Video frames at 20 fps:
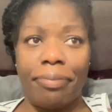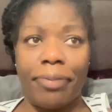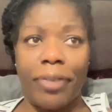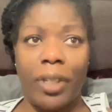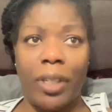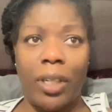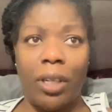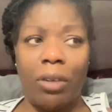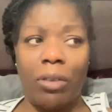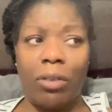
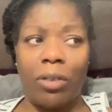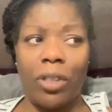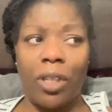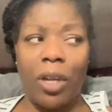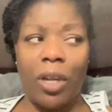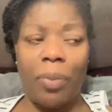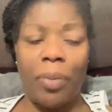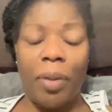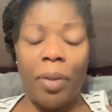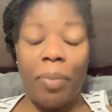you know,
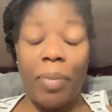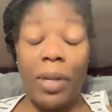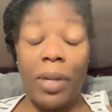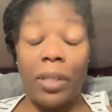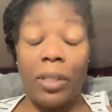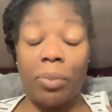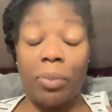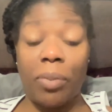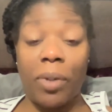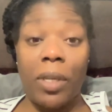tell me
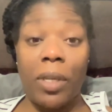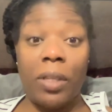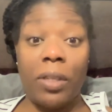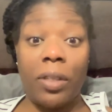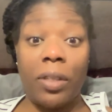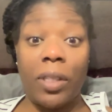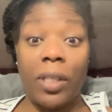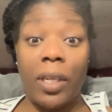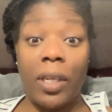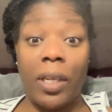about some
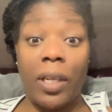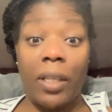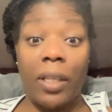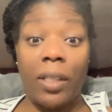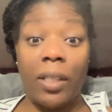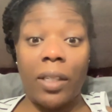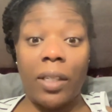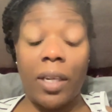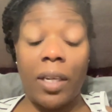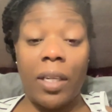other
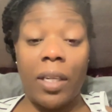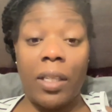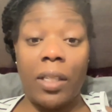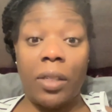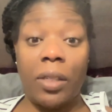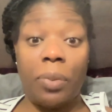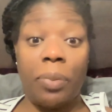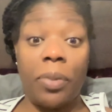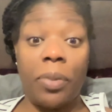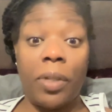things that I
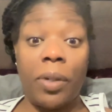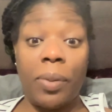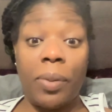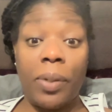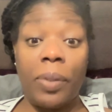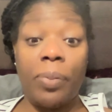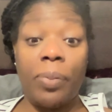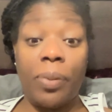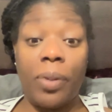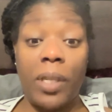
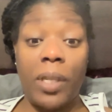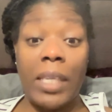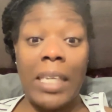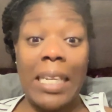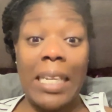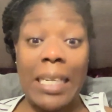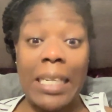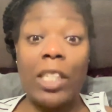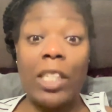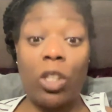
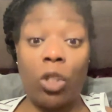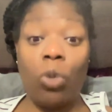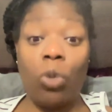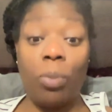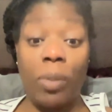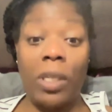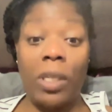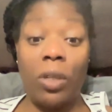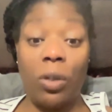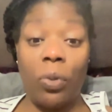needed to
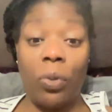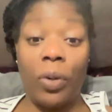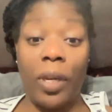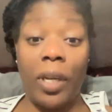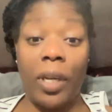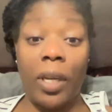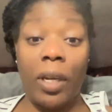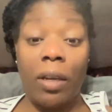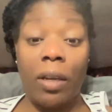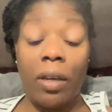be
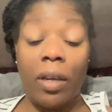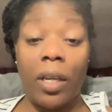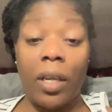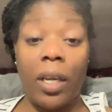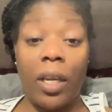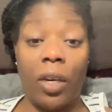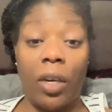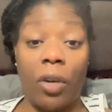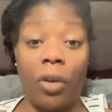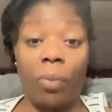doing,
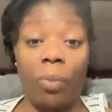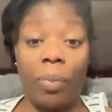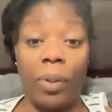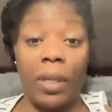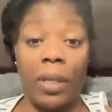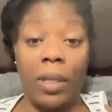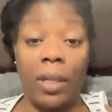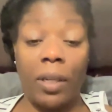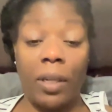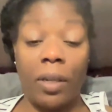in her
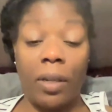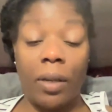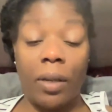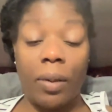opinion.